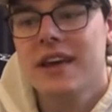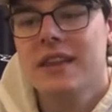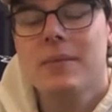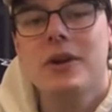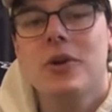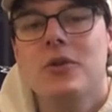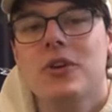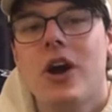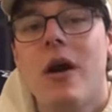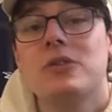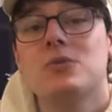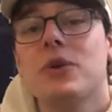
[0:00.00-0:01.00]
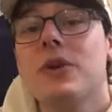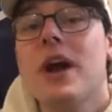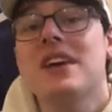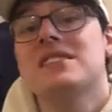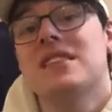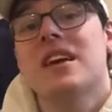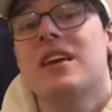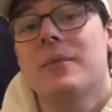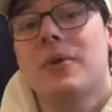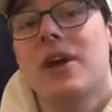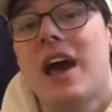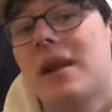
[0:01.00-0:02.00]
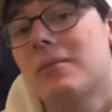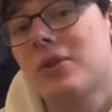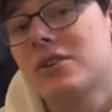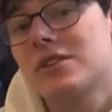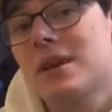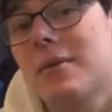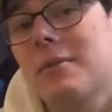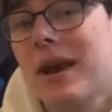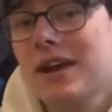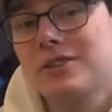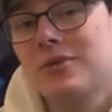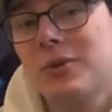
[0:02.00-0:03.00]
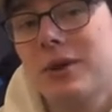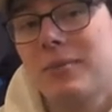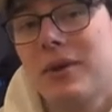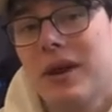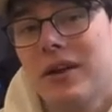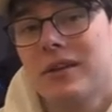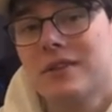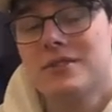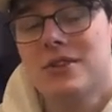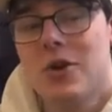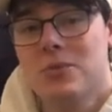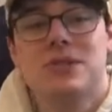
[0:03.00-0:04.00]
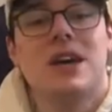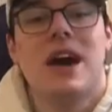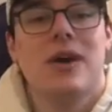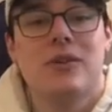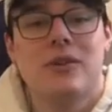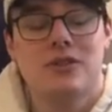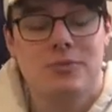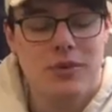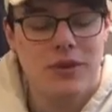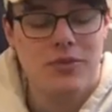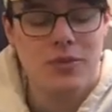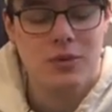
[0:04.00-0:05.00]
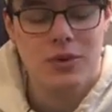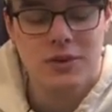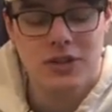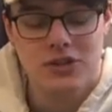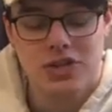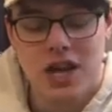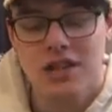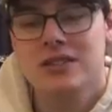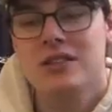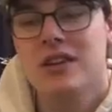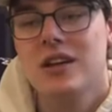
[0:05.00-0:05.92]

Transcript: And let me know in the comments, what do you guys think about Adam Brooks coming back to Winnipeg, his hometown, to play for the Winnipeg Jets?